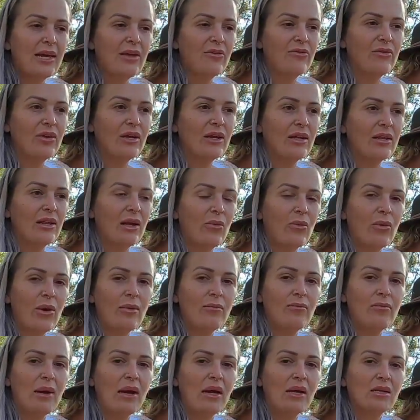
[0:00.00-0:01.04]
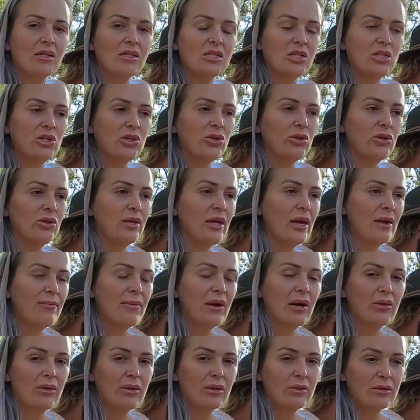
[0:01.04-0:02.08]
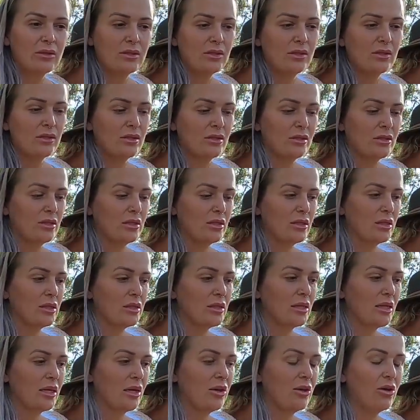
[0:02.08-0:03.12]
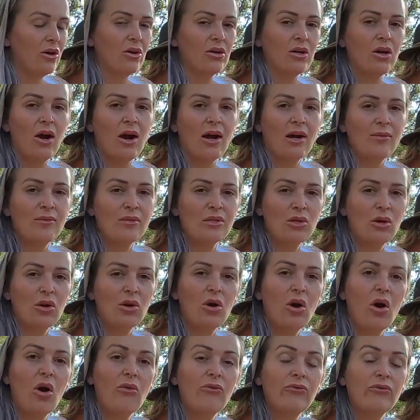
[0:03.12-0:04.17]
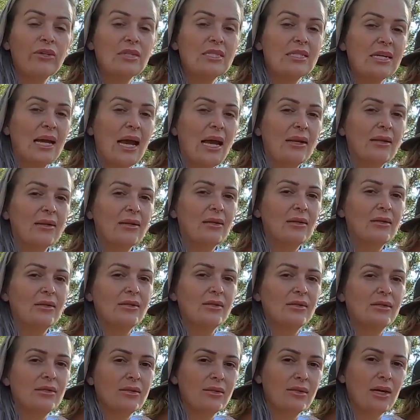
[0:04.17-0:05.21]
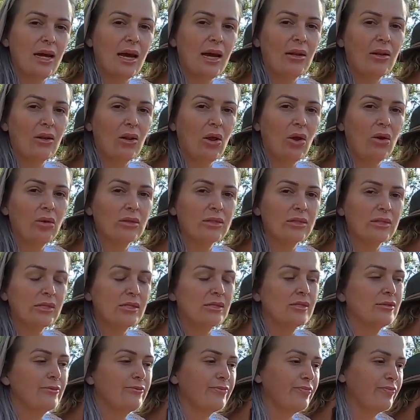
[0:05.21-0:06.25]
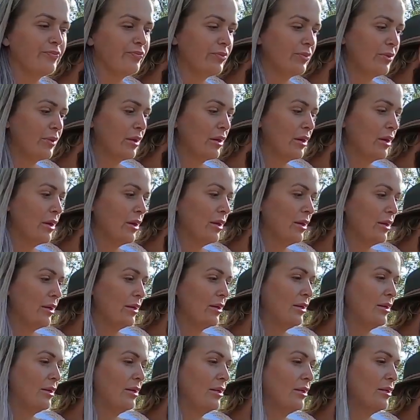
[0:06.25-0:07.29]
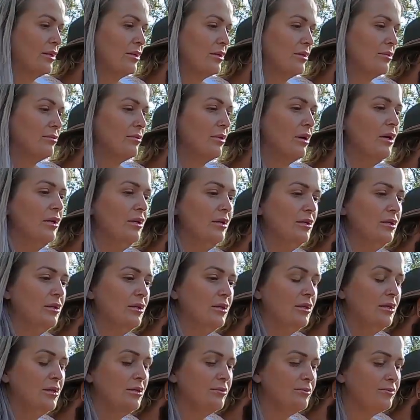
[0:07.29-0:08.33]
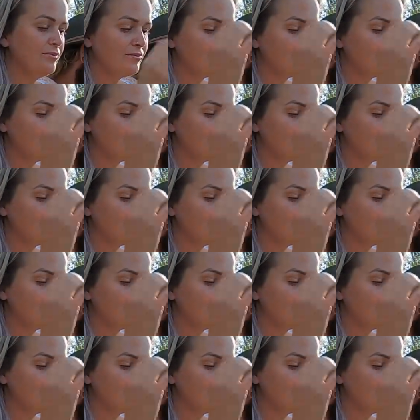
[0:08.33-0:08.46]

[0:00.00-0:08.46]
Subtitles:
evening they went back to their mothers, the items got confiscated and lost. No, yeah, it's a different story every time.